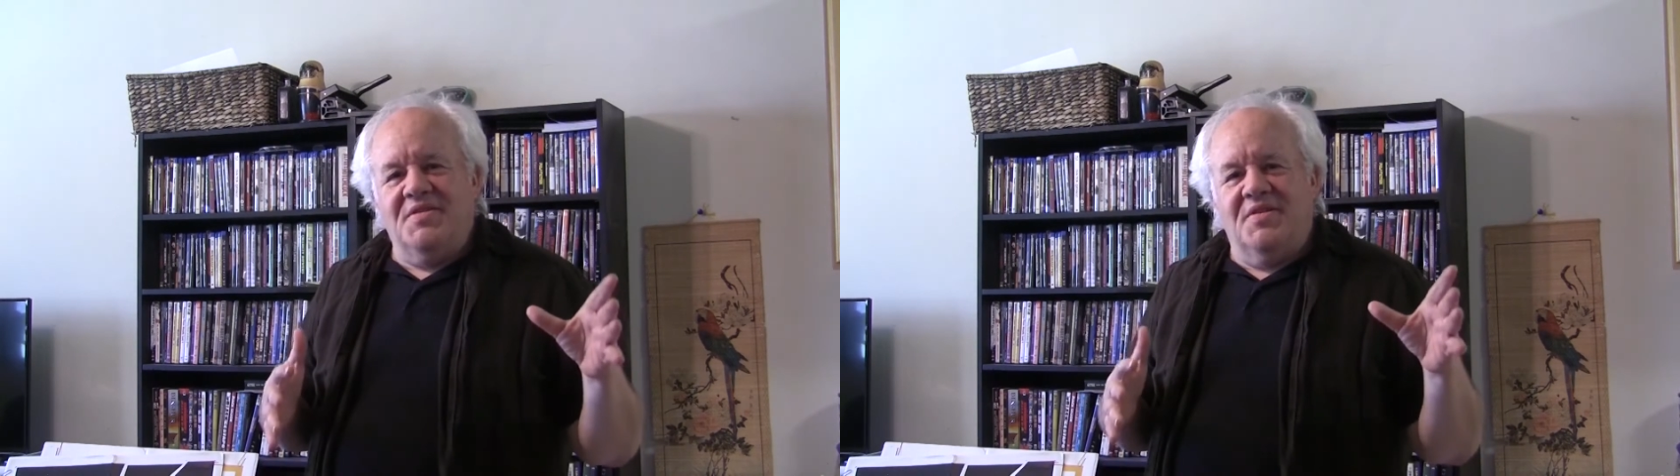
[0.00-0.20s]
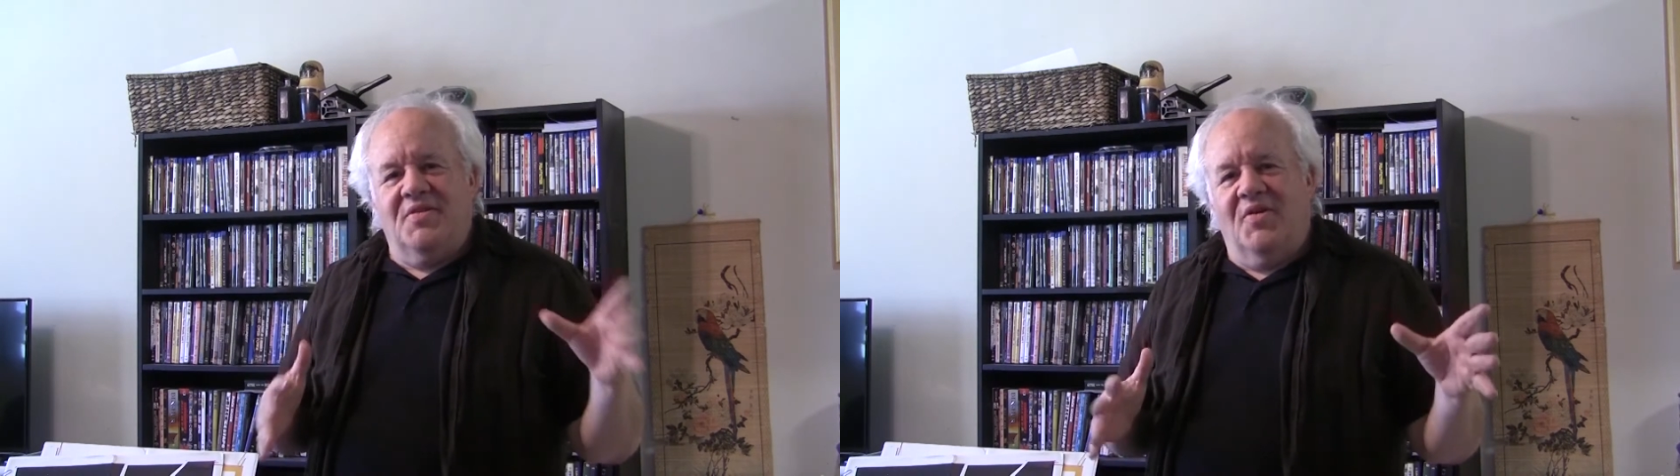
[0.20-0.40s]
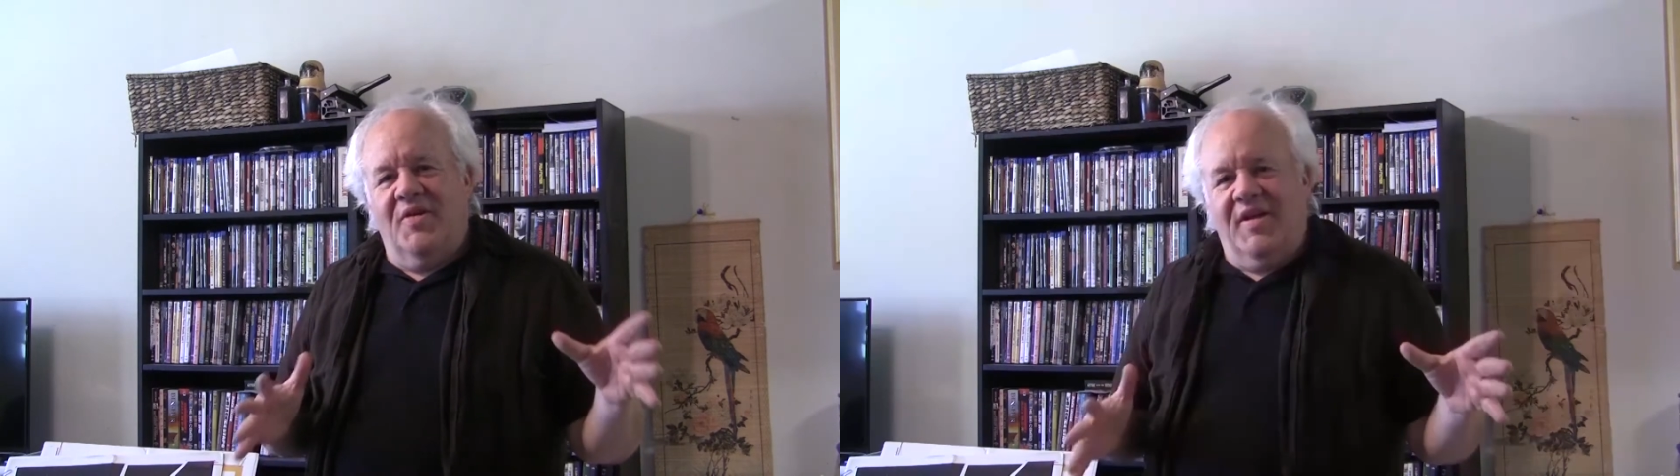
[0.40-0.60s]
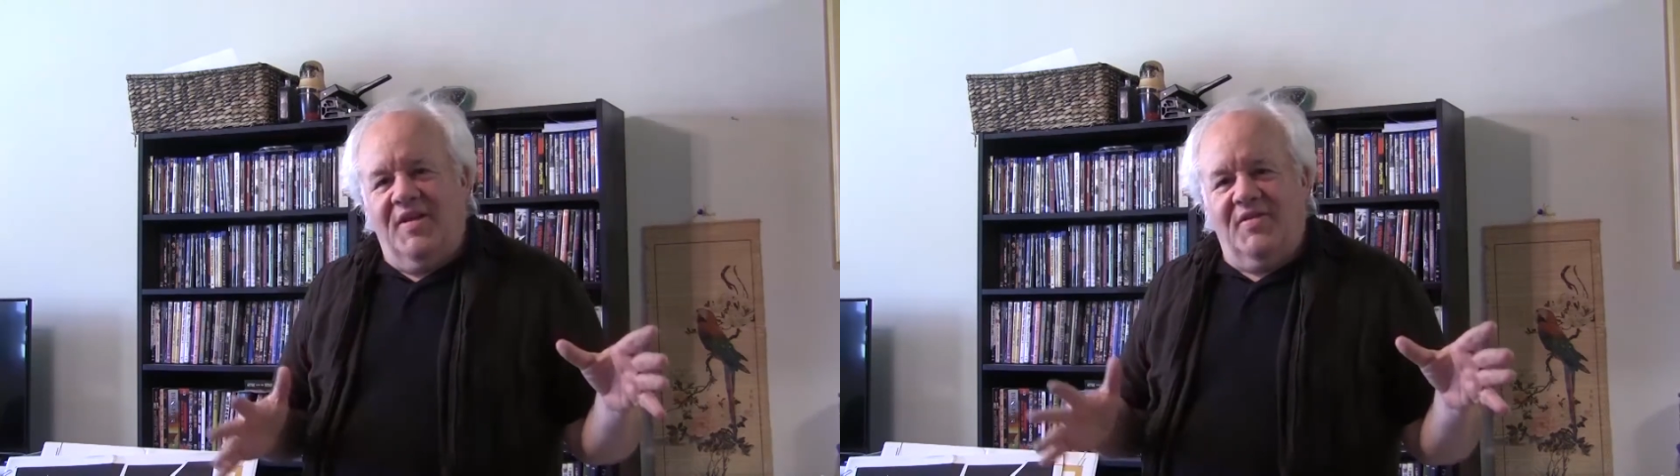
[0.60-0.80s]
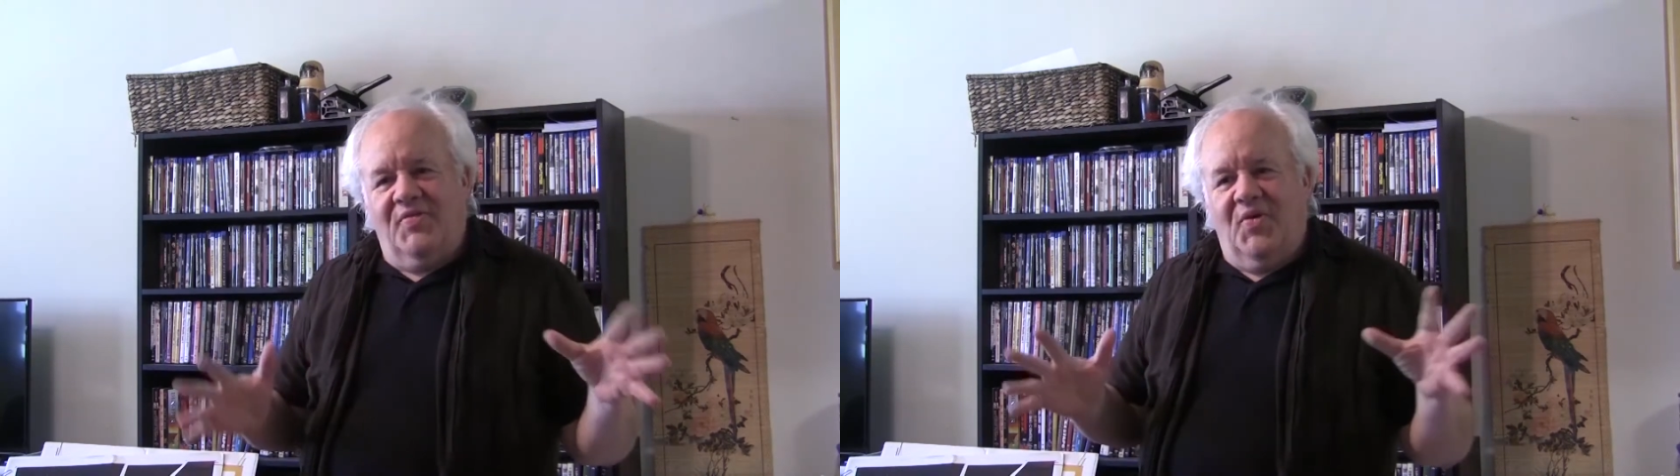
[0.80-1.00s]

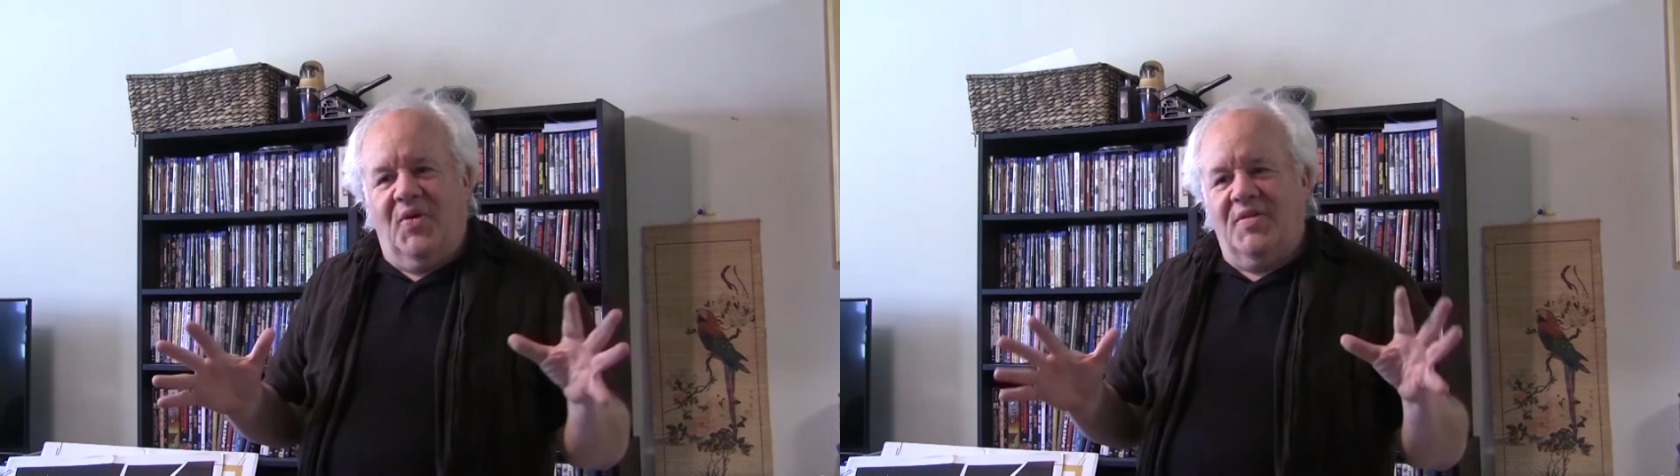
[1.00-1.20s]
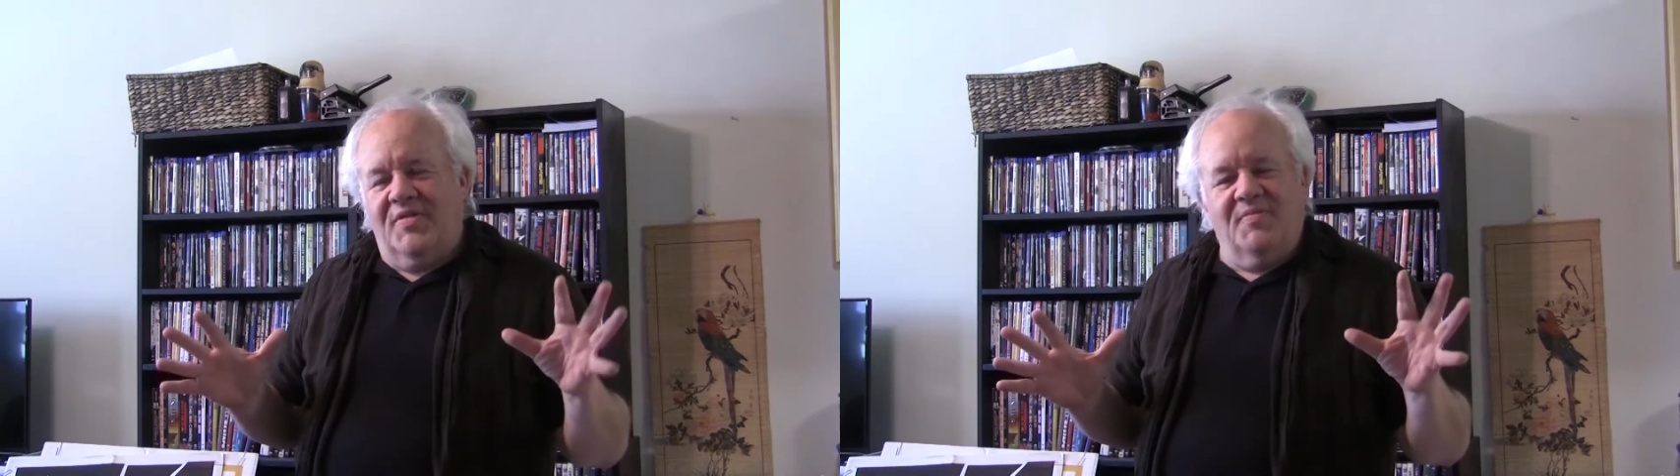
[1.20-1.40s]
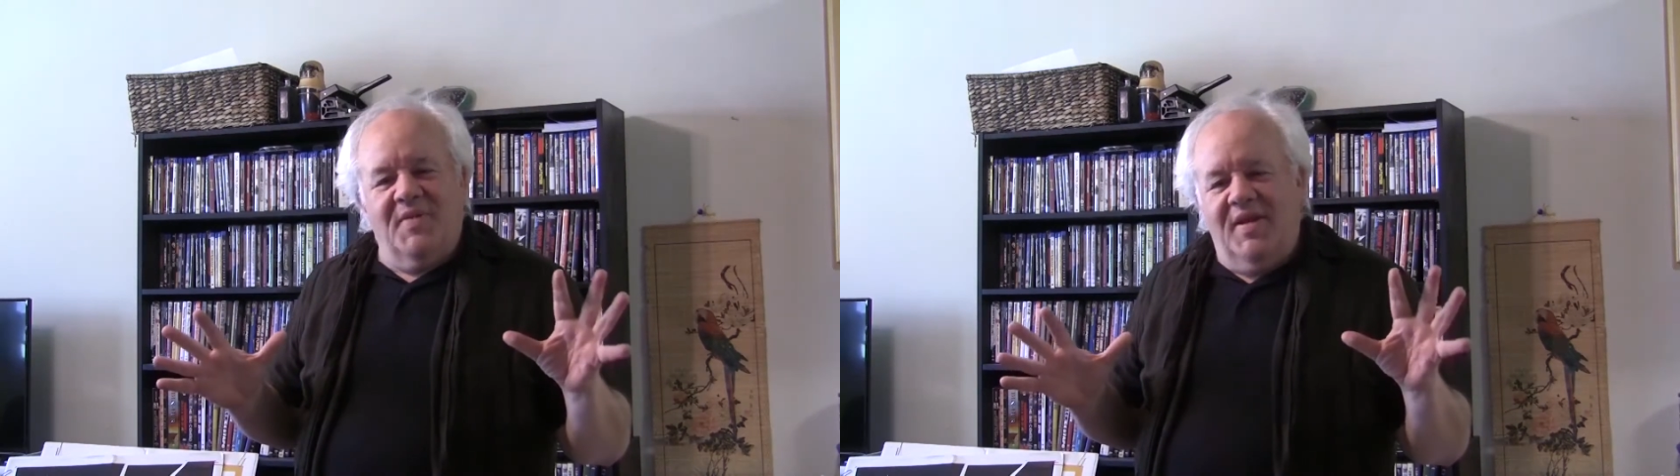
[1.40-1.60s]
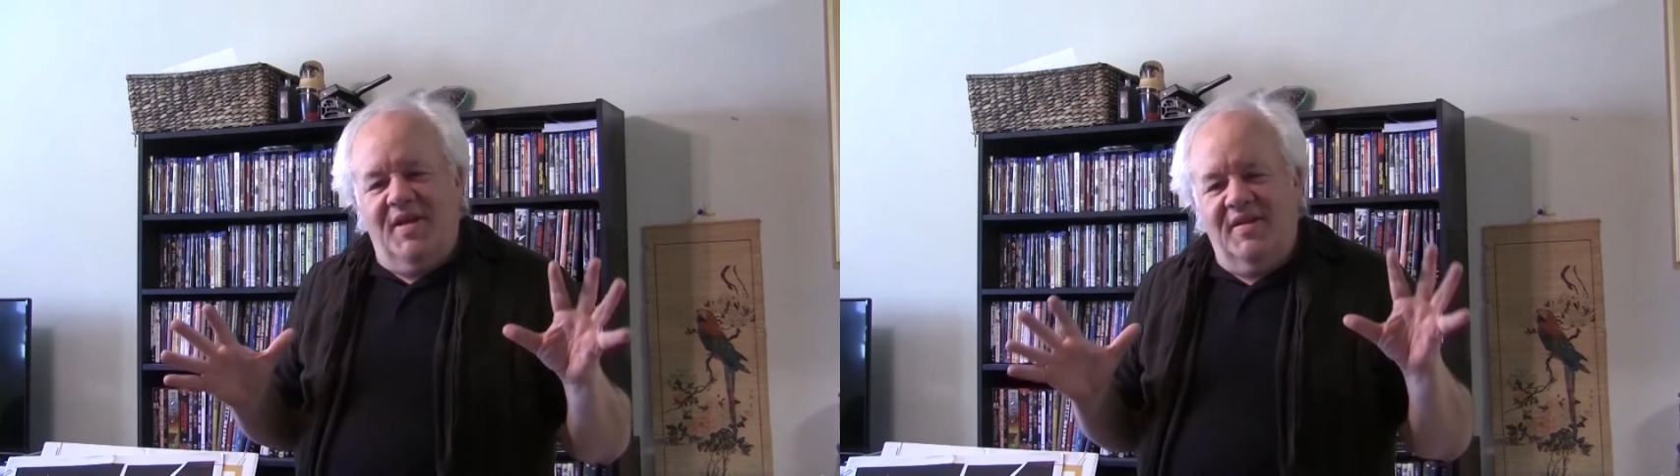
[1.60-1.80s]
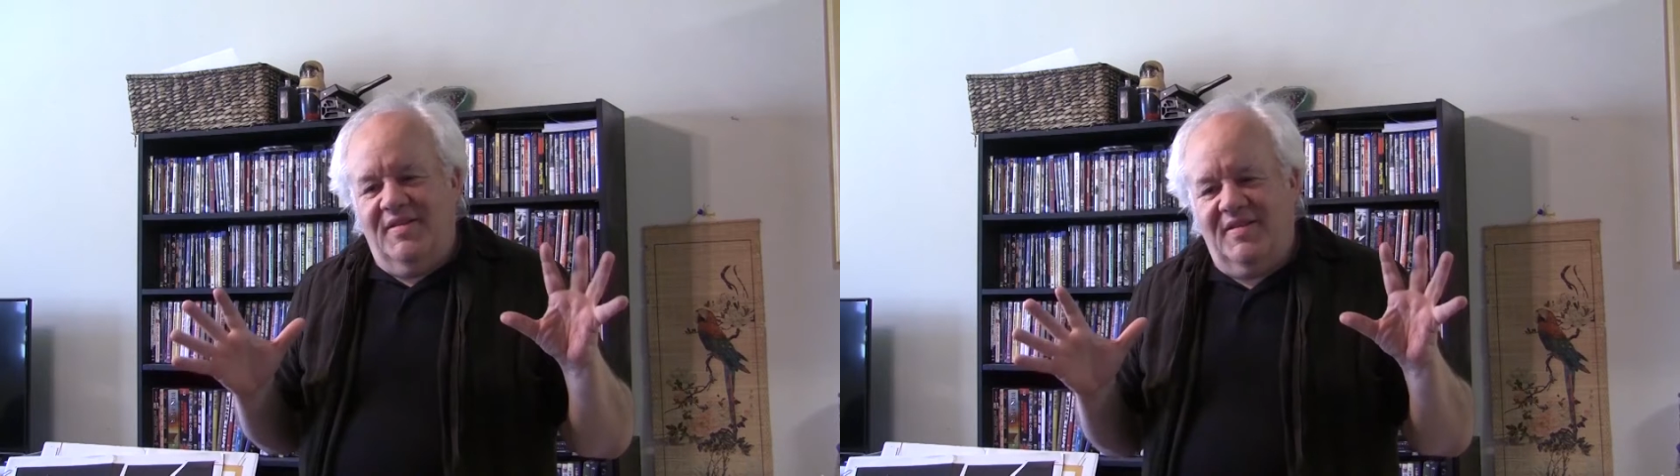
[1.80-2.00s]
notorious for just being